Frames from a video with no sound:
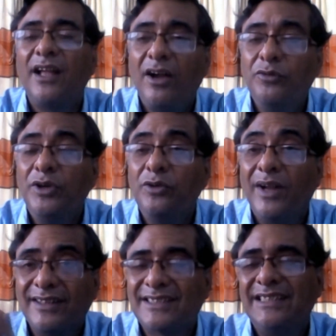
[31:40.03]
How will you
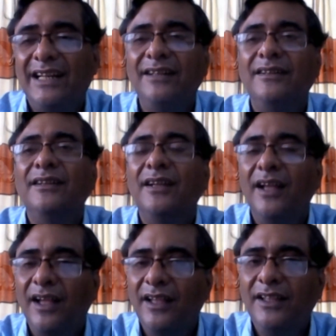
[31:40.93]
understand it?
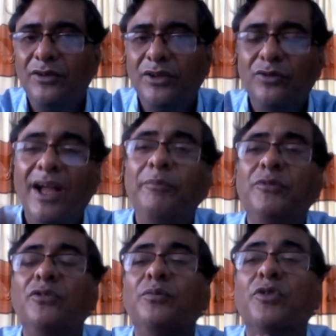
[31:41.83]
You have
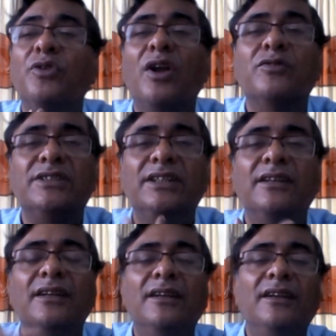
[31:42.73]
to pronounce it.
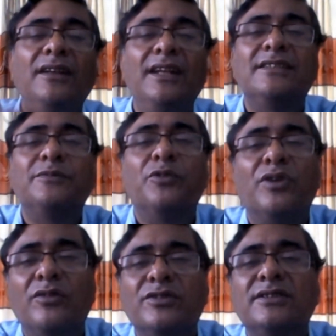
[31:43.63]
Let's
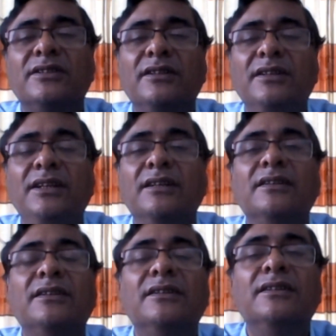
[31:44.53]
pronounce E,
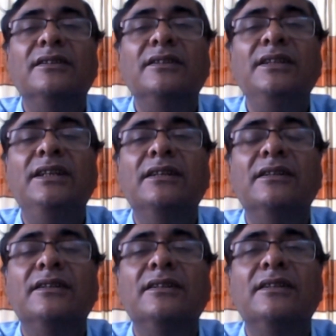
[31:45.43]
E,
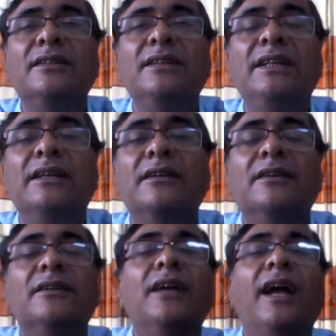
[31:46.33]
E,
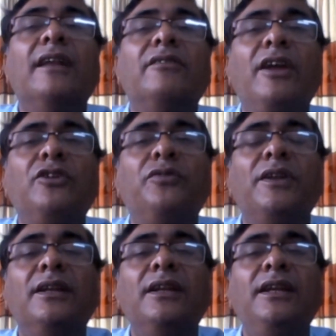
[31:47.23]
and try to
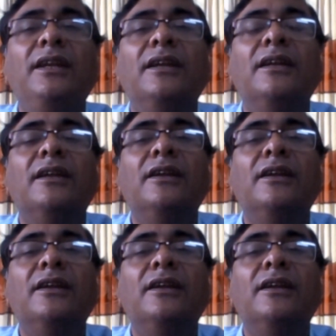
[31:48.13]
feel E.